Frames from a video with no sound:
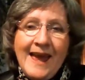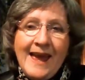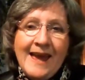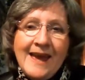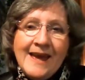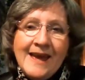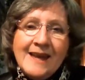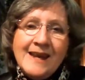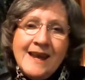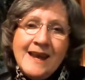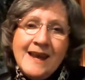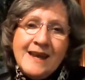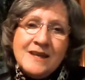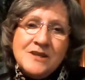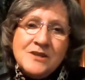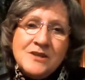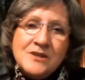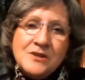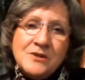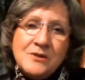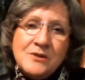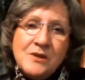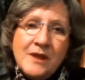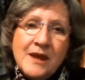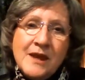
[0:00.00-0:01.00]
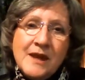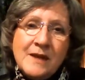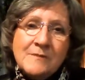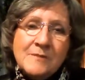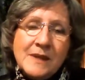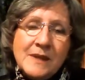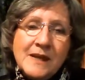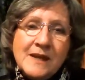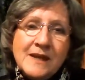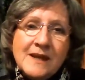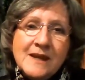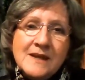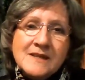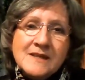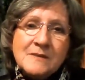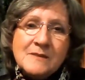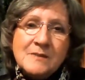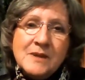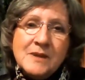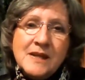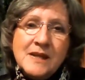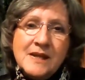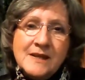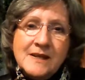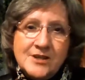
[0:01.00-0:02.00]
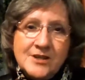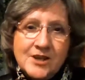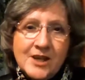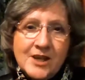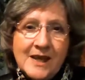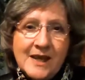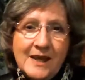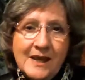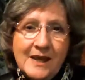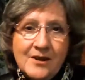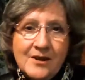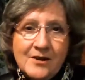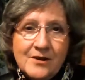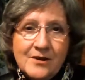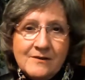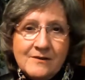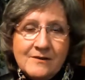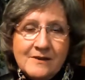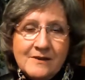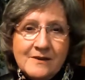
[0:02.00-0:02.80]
And I do that because I'm an educator.